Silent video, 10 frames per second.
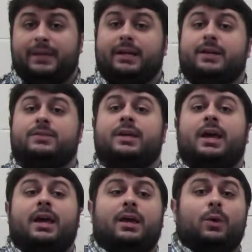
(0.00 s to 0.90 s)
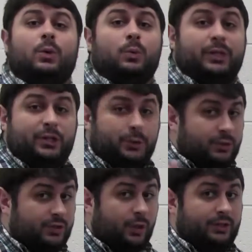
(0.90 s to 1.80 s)
Because when you
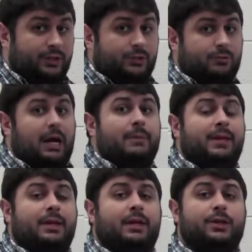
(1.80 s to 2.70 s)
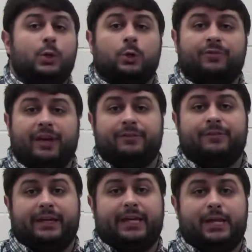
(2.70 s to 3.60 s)
start describing your favorite
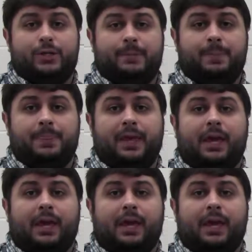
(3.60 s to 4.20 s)
vacation,